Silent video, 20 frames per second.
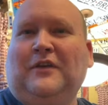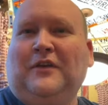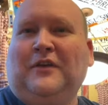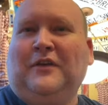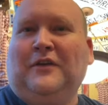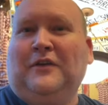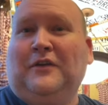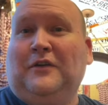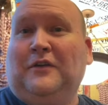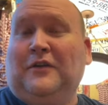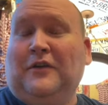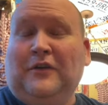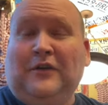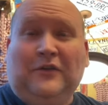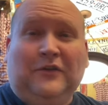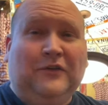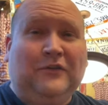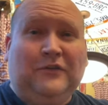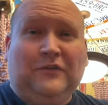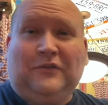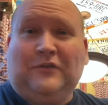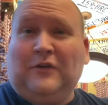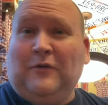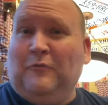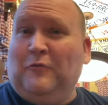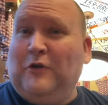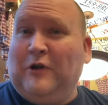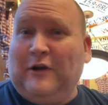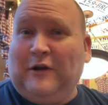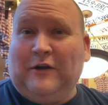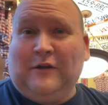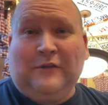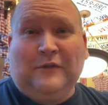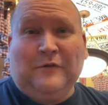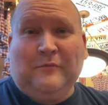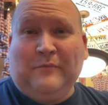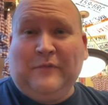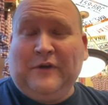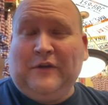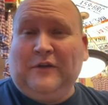here somewhere in the
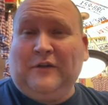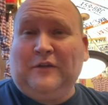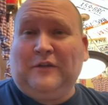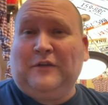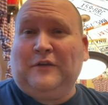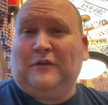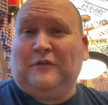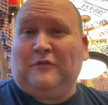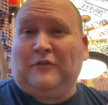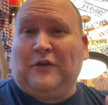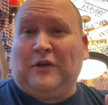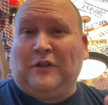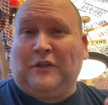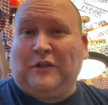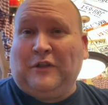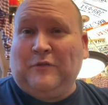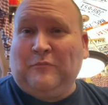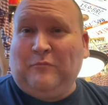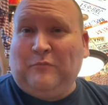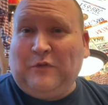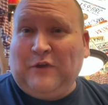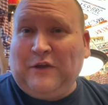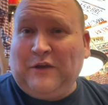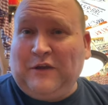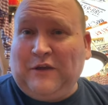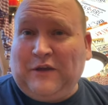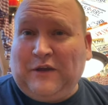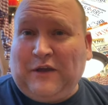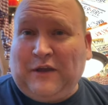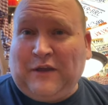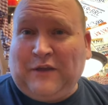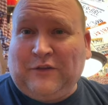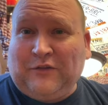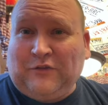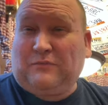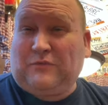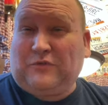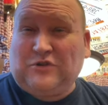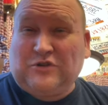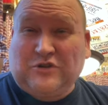middle of Olympia and
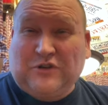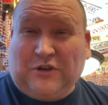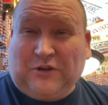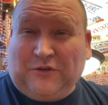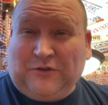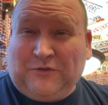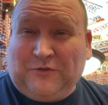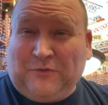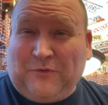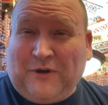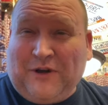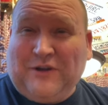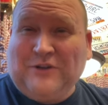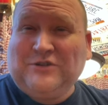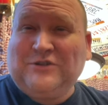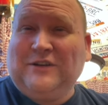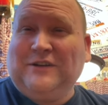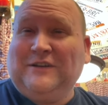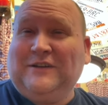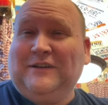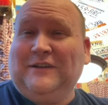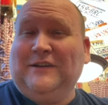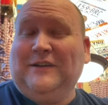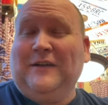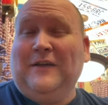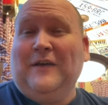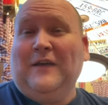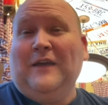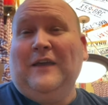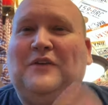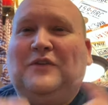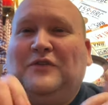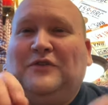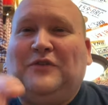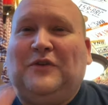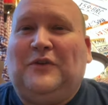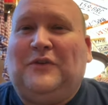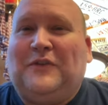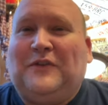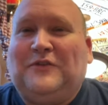Shelton, Washington.
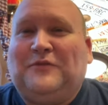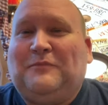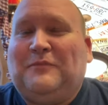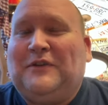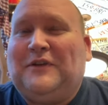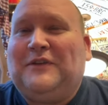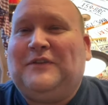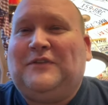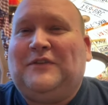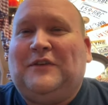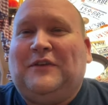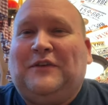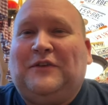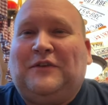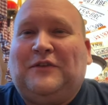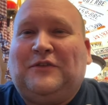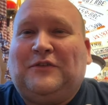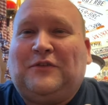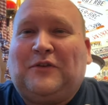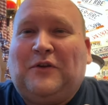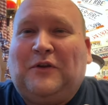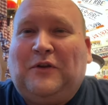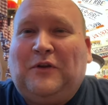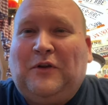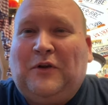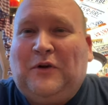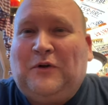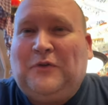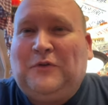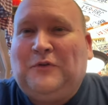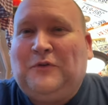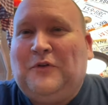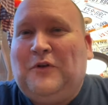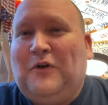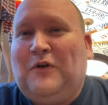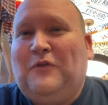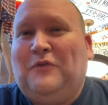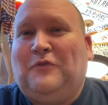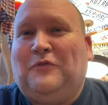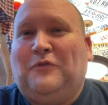So this place is
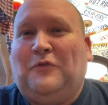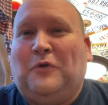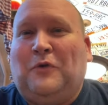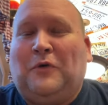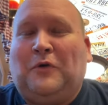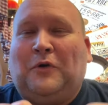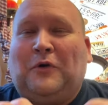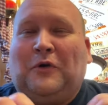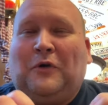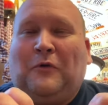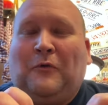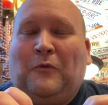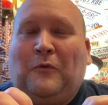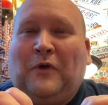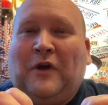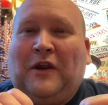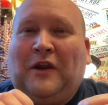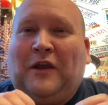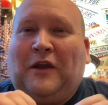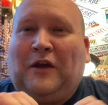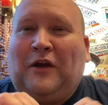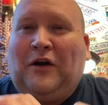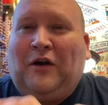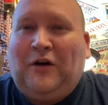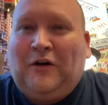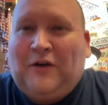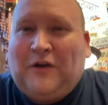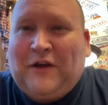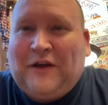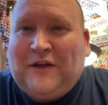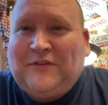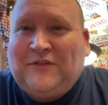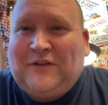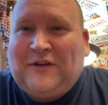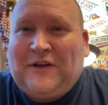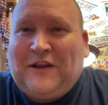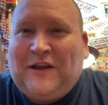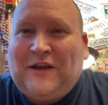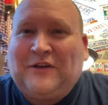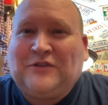known for winning all kinds of
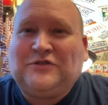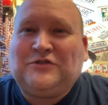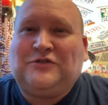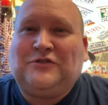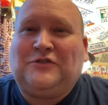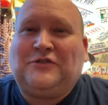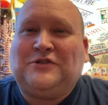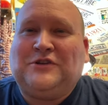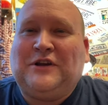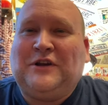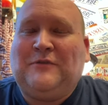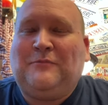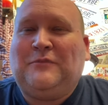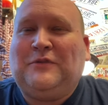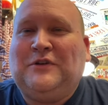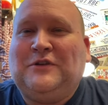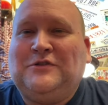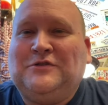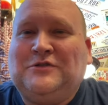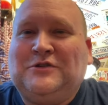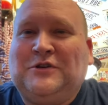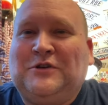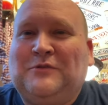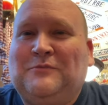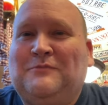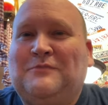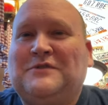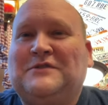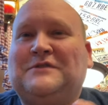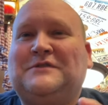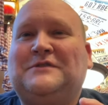national championships